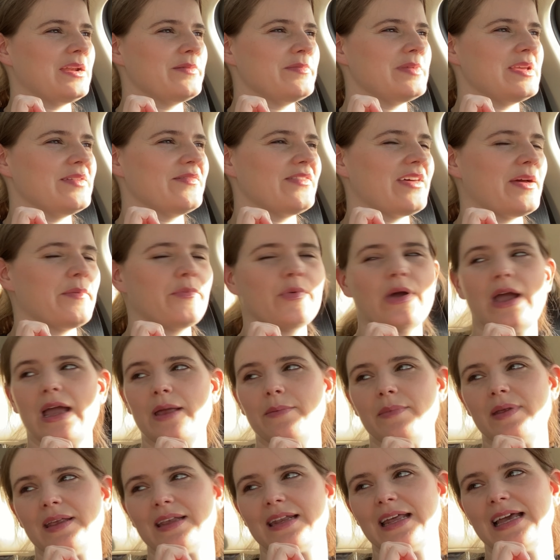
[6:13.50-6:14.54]
me of that Brian
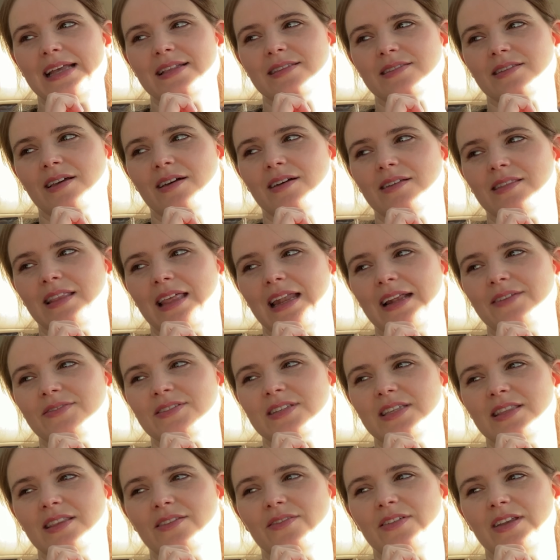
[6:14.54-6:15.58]
McKnight song that I've
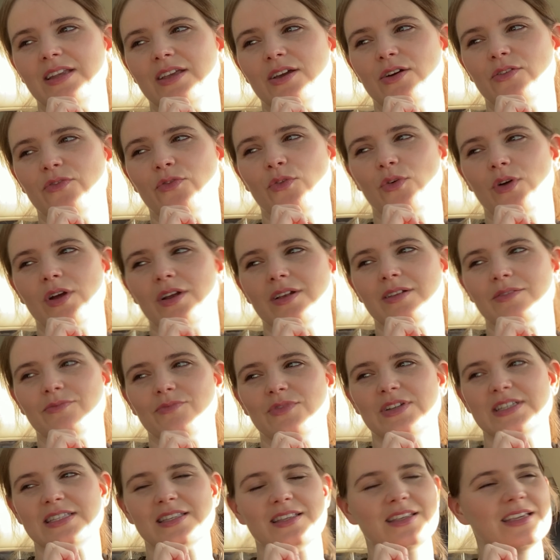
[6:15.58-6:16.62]
seen the video for
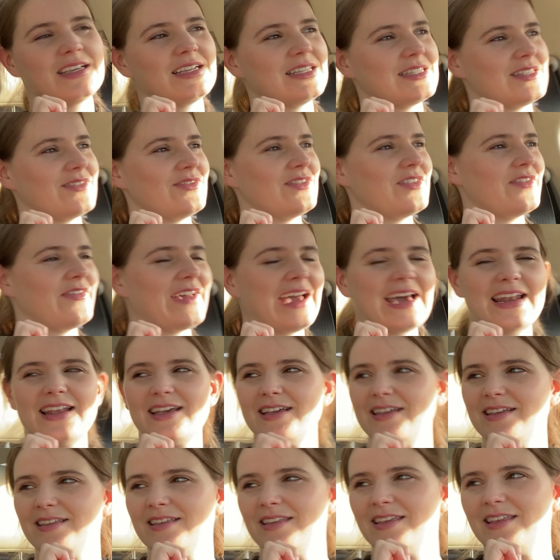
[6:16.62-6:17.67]
recently because of
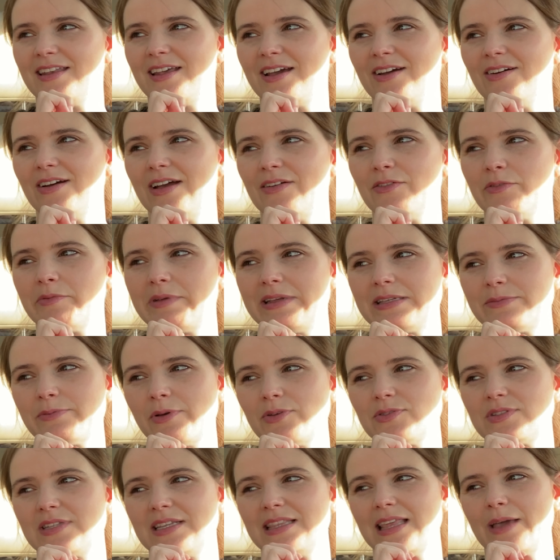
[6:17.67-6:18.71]
Nevada. You know, everybody's
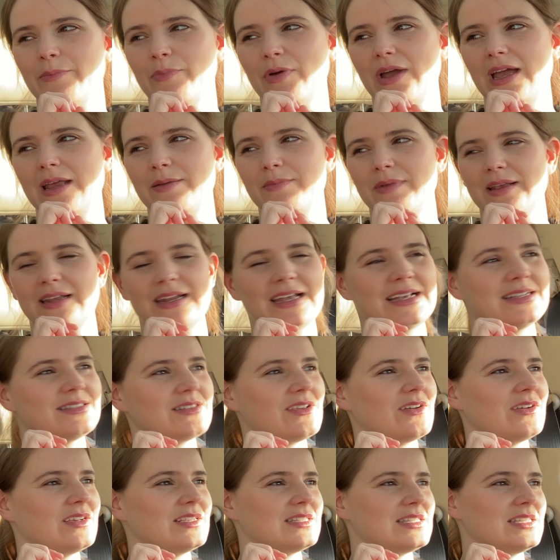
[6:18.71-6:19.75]
posting that oh, Brian yeah. McKnight
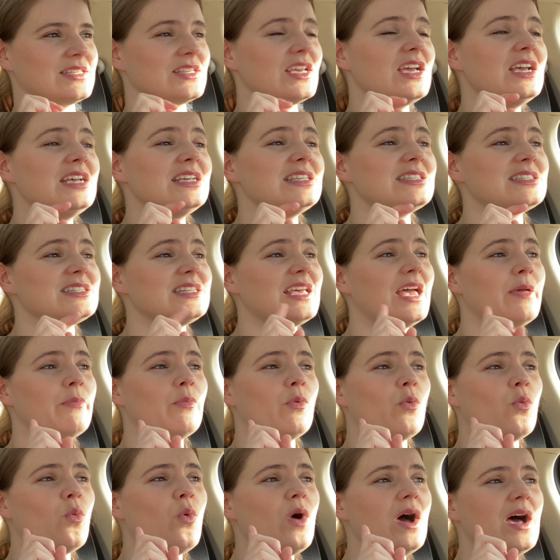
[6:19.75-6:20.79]
song because he's step
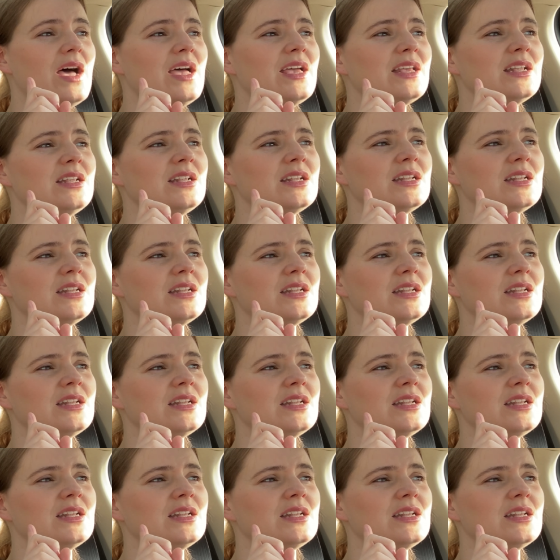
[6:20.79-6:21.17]
one,